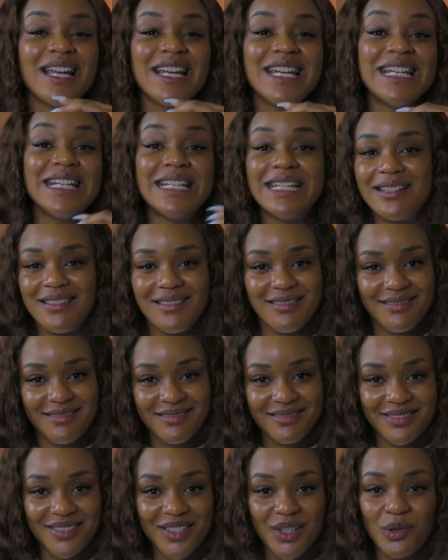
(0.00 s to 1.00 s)
Eden.
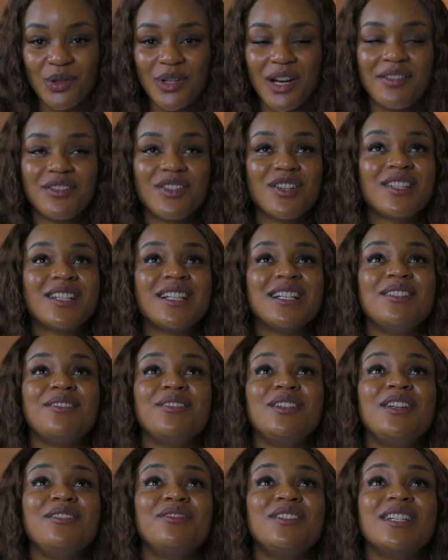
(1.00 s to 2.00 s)
We would have just
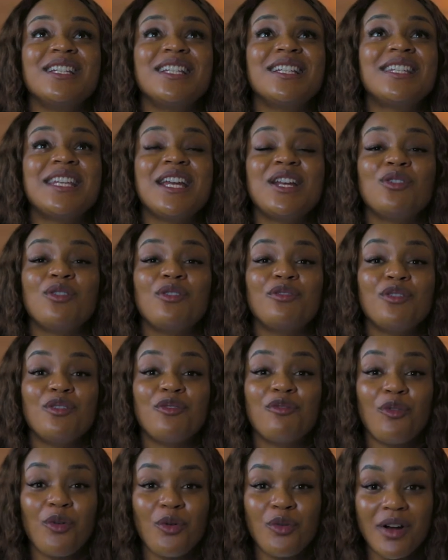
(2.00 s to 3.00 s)
lived in this state of
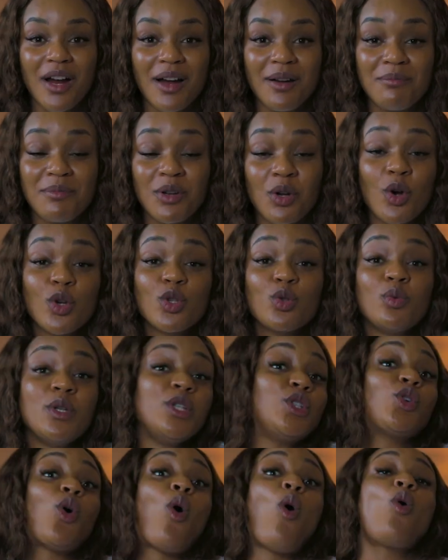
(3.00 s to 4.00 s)
euphoria because
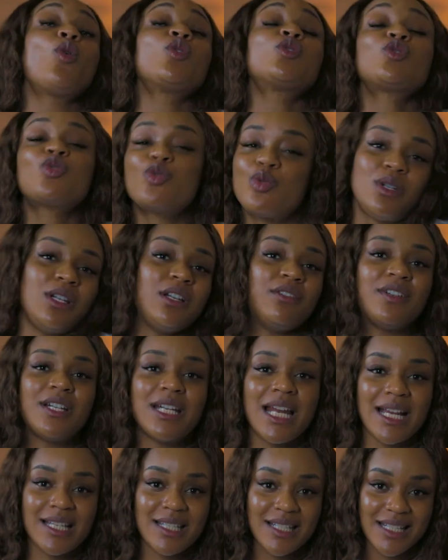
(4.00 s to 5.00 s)
we chose to live in
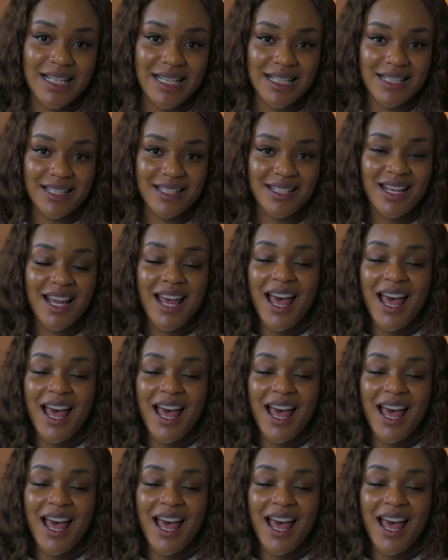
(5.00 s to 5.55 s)
that state.